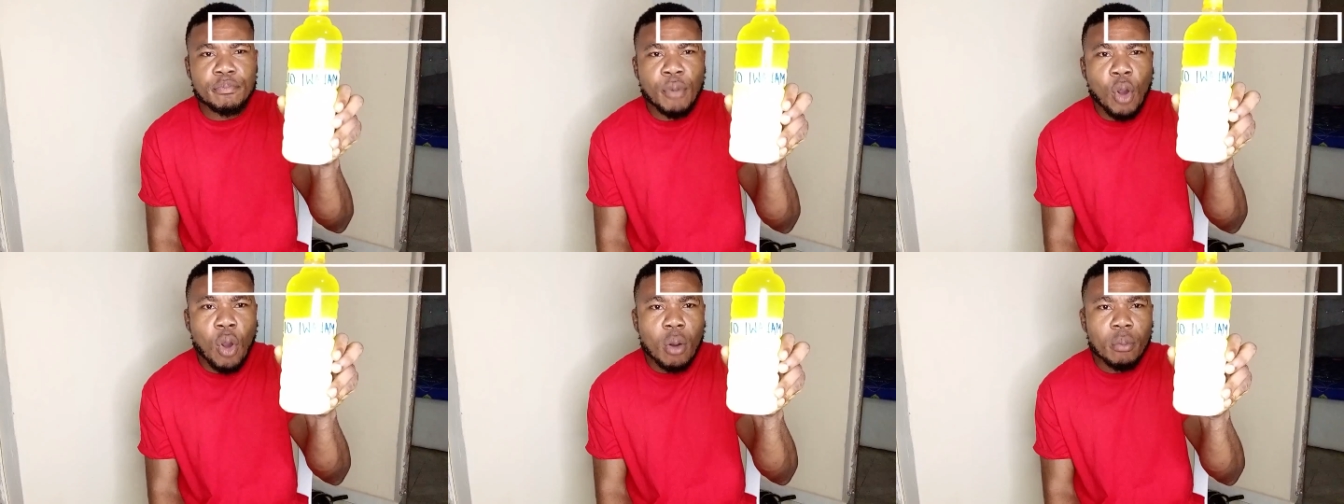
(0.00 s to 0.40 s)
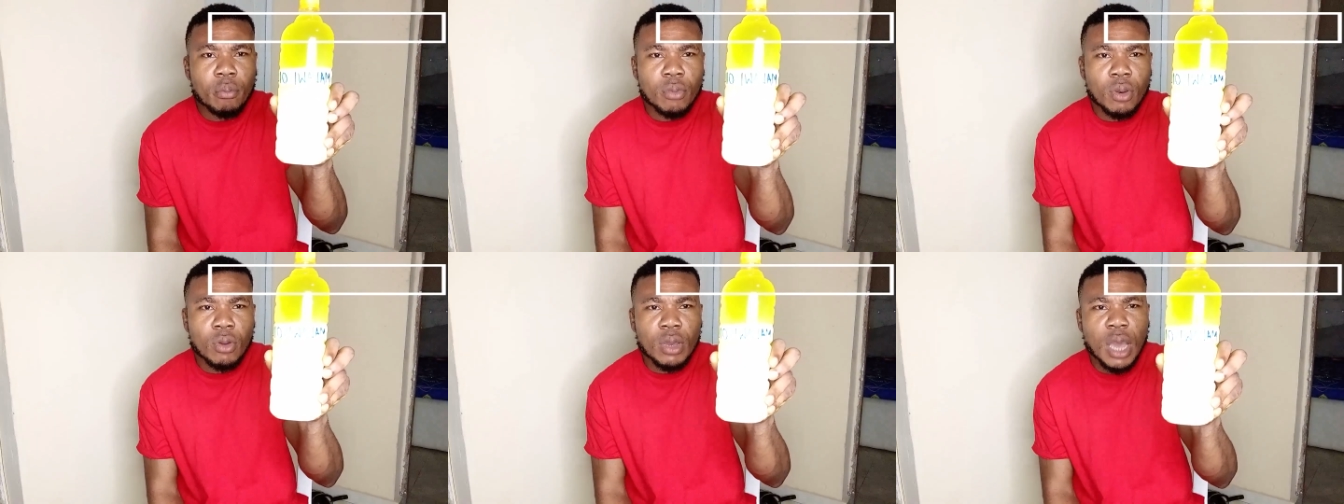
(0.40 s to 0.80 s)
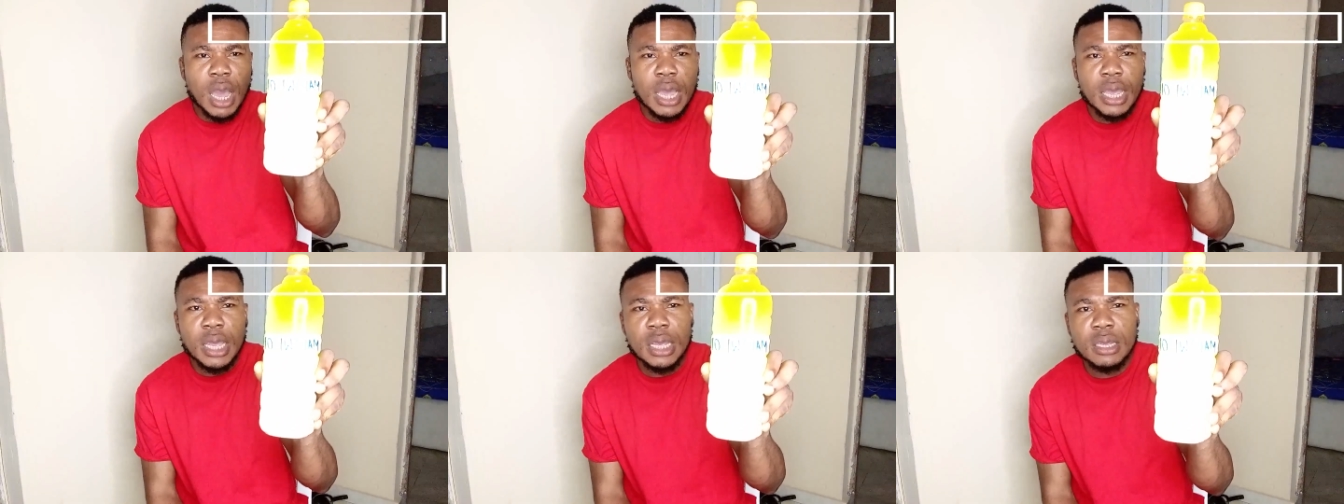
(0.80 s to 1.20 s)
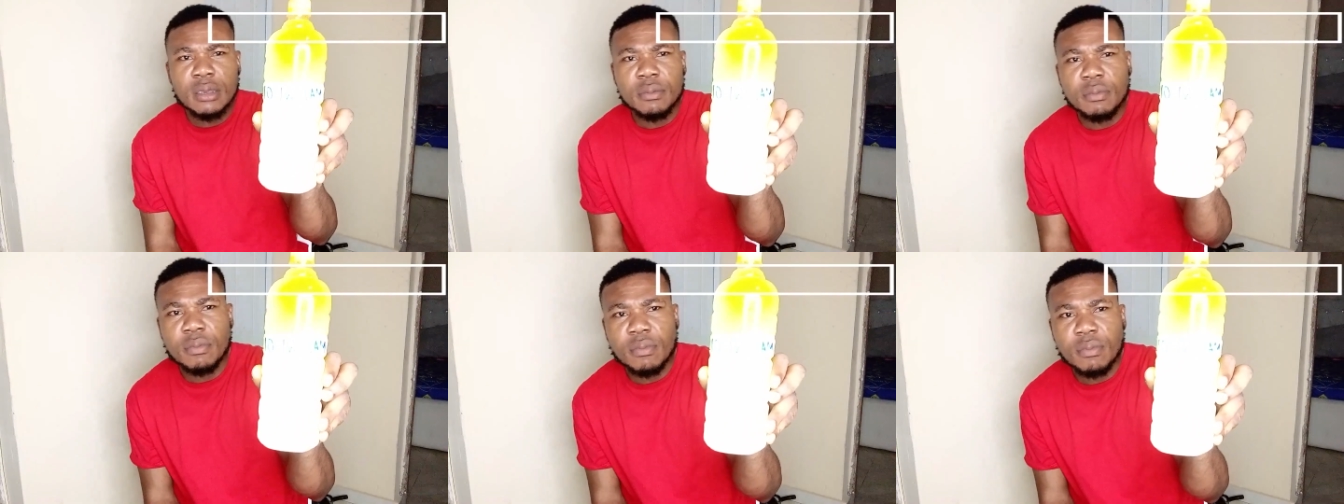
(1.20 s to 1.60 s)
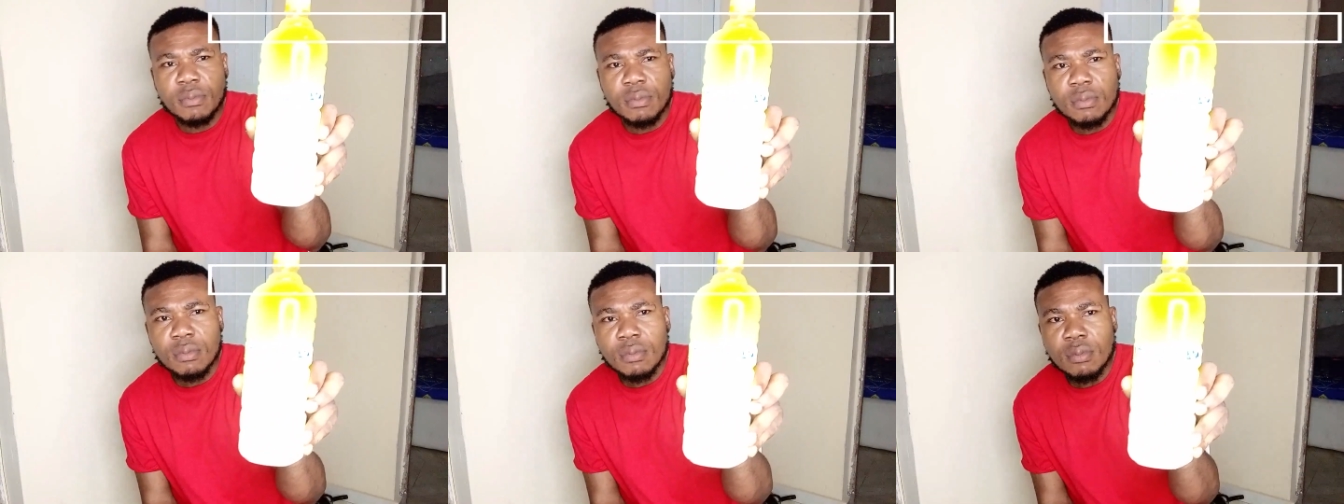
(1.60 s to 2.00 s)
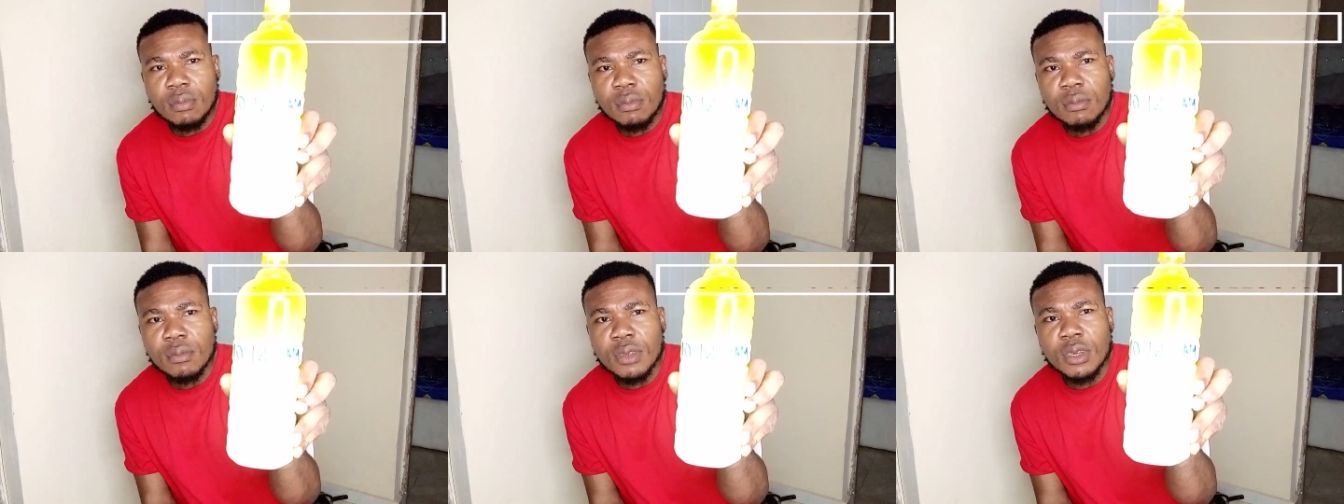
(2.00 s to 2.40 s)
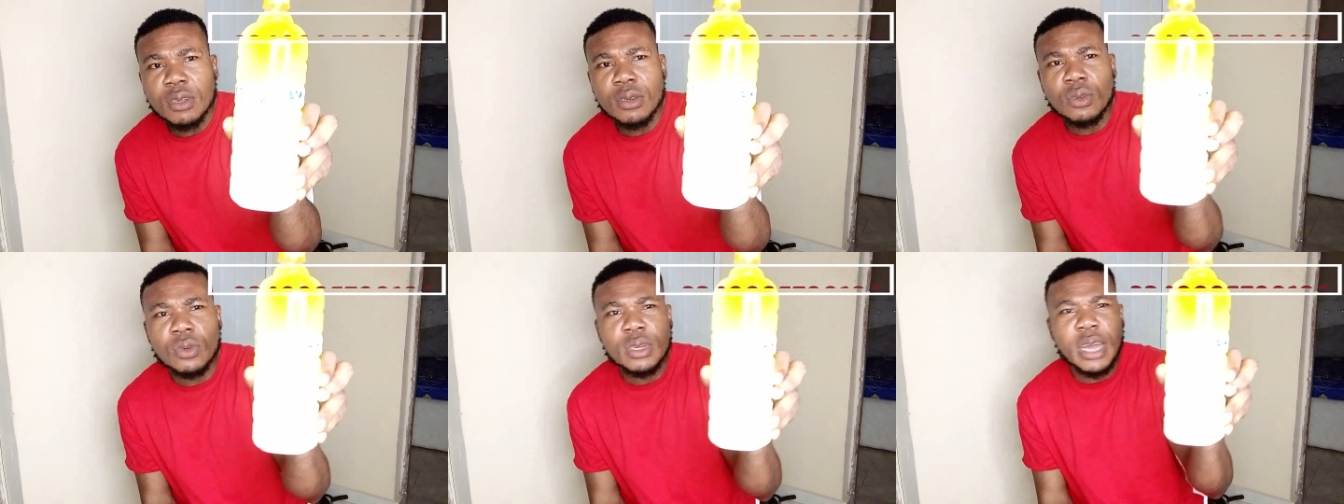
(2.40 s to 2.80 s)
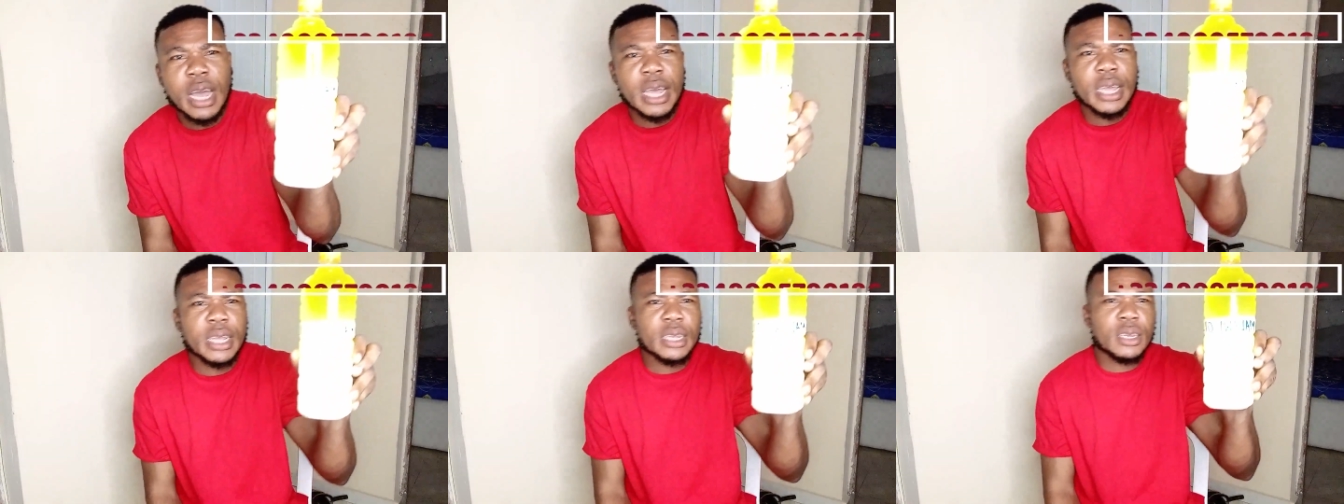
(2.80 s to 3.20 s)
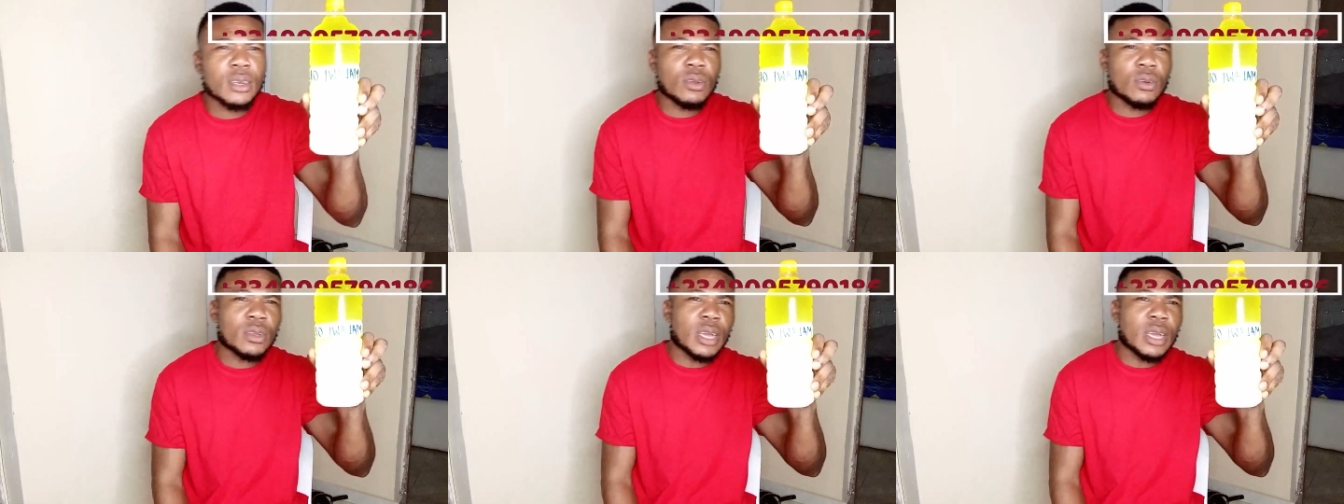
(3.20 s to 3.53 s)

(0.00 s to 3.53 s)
Boom, look at it. Look at it.